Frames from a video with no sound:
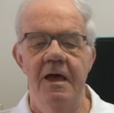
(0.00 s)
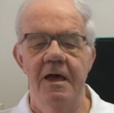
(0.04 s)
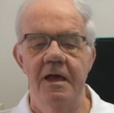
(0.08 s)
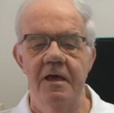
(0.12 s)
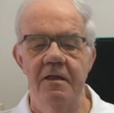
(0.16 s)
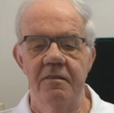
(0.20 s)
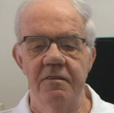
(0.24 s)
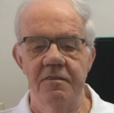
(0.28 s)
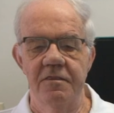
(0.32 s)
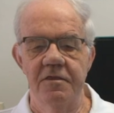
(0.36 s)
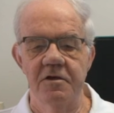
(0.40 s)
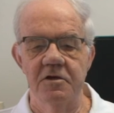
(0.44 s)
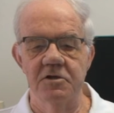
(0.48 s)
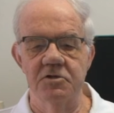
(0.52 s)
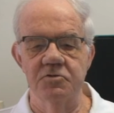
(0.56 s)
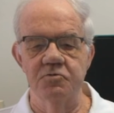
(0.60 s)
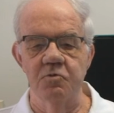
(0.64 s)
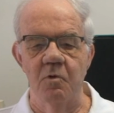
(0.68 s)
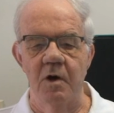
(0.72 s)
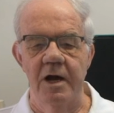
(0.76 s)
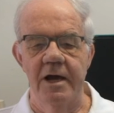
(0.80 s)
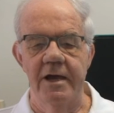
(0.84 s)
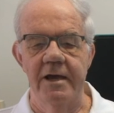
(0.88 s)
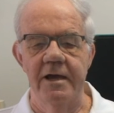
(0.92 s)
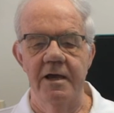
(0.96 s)
In this
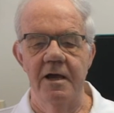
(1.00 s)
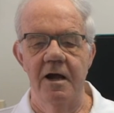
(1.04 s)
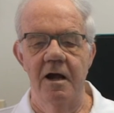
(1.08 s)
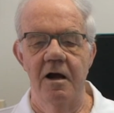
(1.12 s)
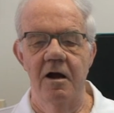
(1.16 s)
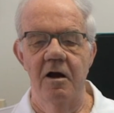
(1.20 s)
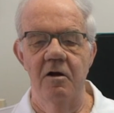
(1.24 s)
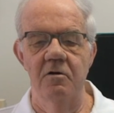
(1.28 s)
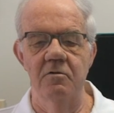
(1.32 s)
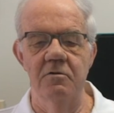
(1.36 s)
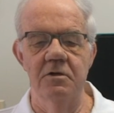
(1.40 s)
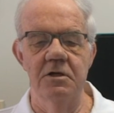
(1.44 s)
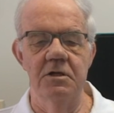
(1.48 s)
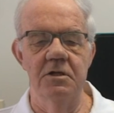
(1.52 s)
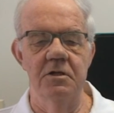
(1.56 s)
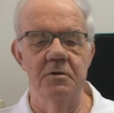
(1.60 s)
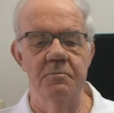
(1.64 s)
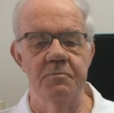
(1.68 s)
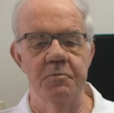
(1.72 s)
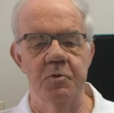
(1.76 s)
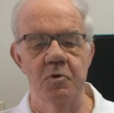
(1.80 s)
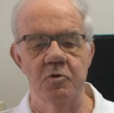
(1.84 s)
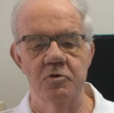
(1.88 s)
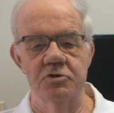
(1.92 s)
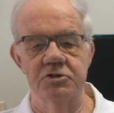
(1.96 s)
way, only the
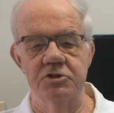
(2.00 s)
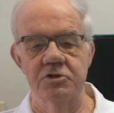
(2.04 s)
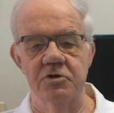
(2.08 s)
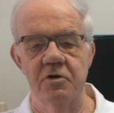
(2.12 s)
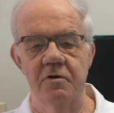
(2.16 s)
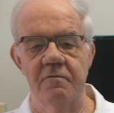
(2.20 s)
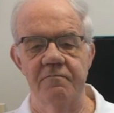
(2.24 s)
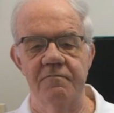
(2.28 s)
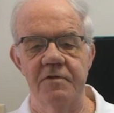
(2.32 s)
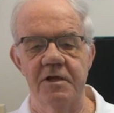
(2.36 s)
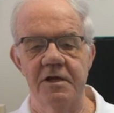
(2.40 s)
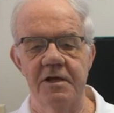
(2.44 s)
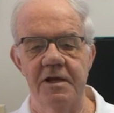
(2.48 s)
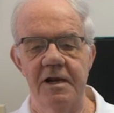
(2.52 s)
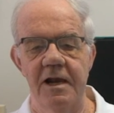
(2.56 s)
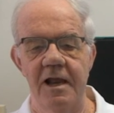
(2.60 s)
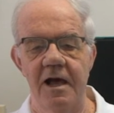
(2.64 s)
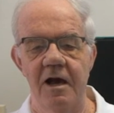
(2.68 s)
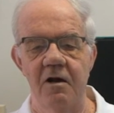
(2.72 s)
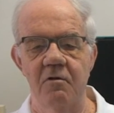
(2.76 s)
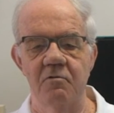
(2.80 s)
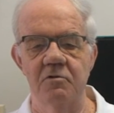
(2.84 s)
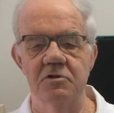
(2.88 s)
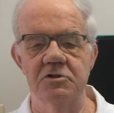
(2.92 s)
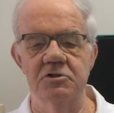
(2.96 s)
portion of the
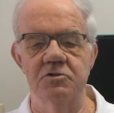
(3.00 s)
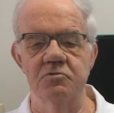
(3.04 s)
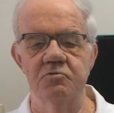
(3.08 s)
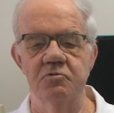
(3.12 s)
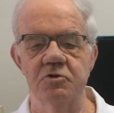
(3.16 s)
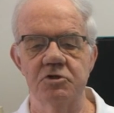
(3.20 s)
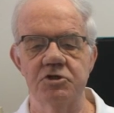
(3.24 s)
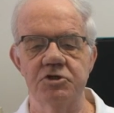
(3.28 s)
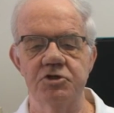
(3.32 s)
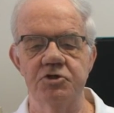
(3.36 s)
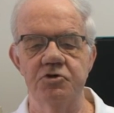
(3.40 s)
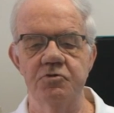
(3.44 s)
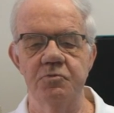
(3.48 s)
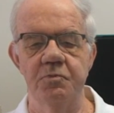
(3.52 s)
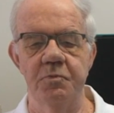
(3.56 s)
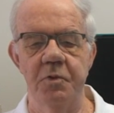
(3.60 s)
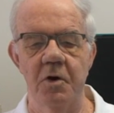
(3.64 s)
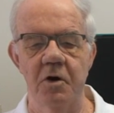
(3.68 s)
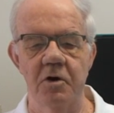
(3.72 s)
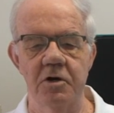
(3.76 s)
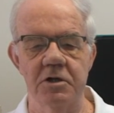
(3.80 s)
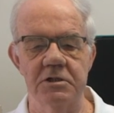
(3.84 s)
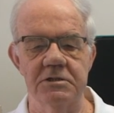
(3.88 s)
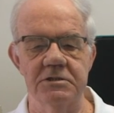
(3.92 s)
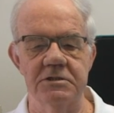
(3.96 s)
allowance which you
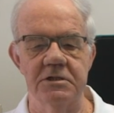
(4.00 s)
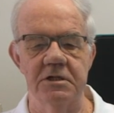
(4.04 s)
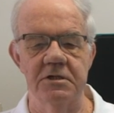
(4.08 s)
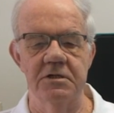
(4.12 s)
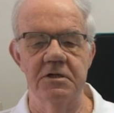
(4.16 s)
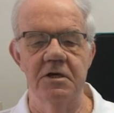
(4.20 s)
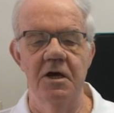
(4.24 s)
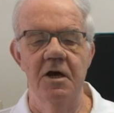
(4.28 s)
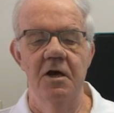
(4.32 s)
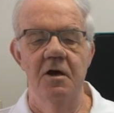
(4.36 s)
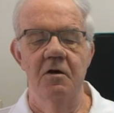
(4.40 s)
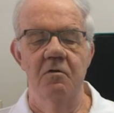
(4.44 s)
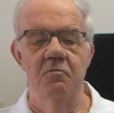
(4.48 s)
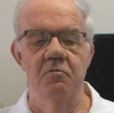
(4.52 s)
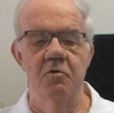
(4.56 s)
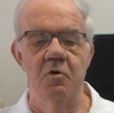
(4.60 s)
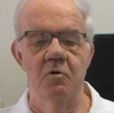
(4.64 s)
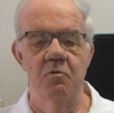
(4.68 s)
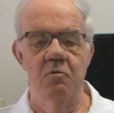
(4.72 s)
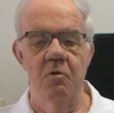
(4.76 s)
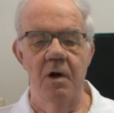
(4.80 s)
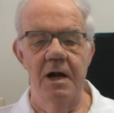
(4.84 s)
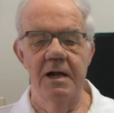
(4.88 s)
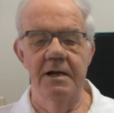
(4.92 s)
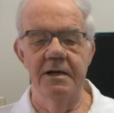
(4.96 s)
pocketed
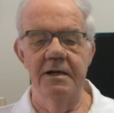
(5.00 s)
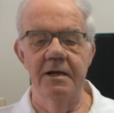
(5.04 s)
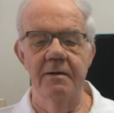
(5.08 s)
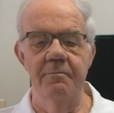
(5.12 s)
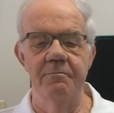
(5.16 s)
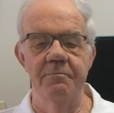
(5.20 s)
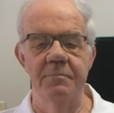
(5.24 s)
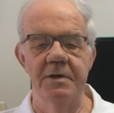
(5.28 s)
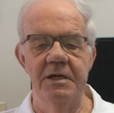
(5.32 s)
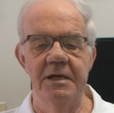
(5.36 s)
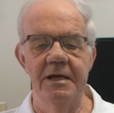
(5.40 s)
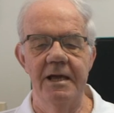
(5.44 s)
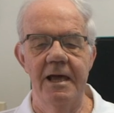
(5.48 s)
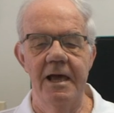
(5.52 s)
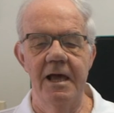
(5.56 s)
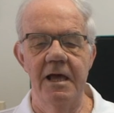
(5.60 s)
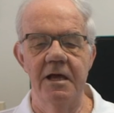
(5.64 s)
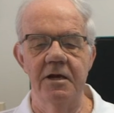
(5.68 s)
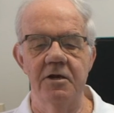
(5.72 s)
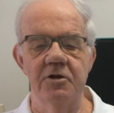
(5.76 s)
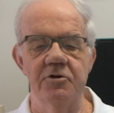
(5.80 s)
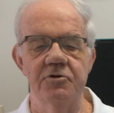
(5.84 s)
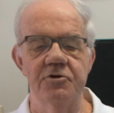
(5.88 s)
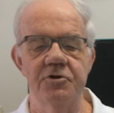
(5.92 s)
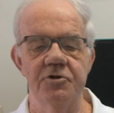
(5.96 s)
will wind up being
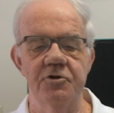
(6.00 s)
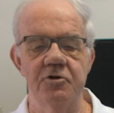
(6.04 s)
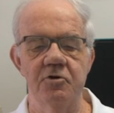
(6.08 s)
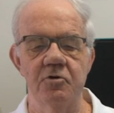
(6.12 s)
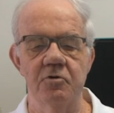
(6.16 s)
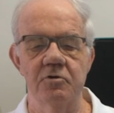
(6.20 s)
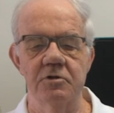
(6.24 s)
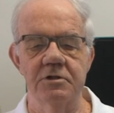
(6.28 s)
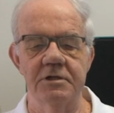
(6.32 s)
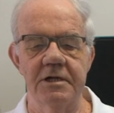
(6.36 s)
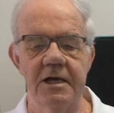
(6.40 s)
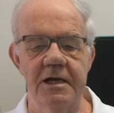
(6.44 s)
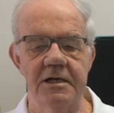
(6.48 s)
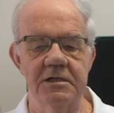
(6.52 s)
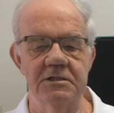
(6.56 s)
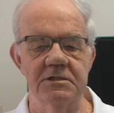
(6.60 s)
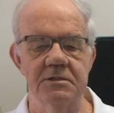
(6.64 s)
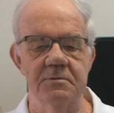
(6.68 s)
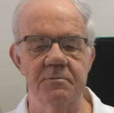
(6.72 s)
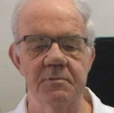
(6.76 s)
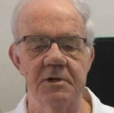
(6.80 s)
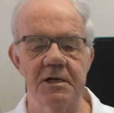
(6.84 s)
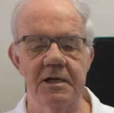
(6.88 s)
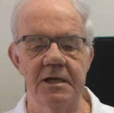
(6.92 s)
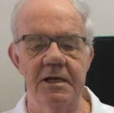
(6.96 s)
added to your
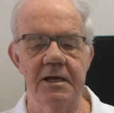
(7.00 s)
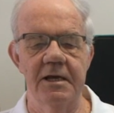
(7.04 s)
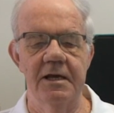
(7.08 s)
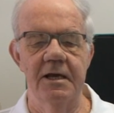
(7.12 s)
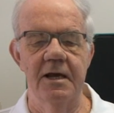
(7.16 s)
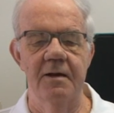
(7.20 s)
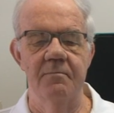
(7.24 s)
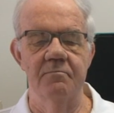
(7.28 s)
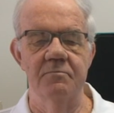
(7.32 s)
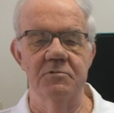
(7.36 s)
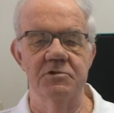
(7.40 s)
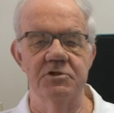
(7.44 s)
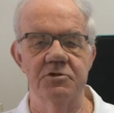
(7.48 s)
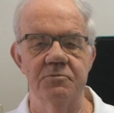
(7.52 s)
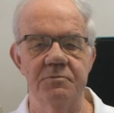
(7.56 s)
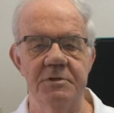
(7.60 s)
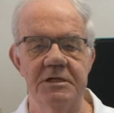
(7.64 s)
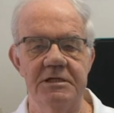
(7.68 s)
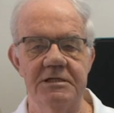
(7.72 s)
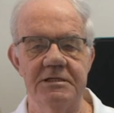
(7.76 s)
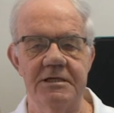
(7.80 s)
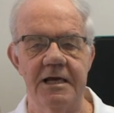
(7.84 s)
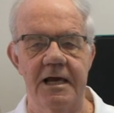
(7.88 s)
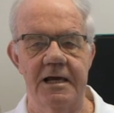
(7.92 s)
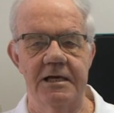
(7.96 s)
taxable income to
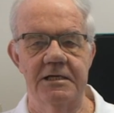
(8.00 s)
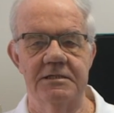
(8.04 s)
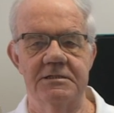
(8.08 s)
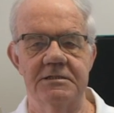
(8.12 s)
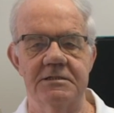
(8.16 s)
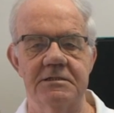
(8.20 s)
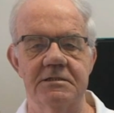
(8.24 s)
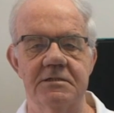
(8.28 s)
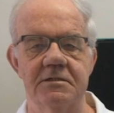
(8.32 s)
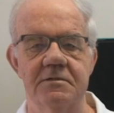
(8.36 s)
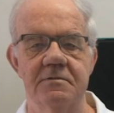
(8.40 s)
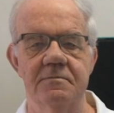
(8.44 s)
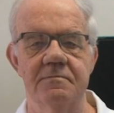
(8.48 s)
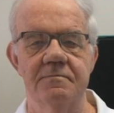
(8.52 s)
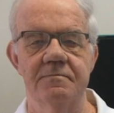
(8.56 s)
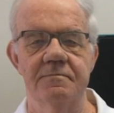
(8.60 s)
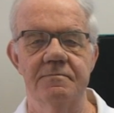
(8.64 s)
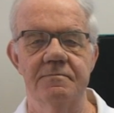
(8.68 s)
be taxed.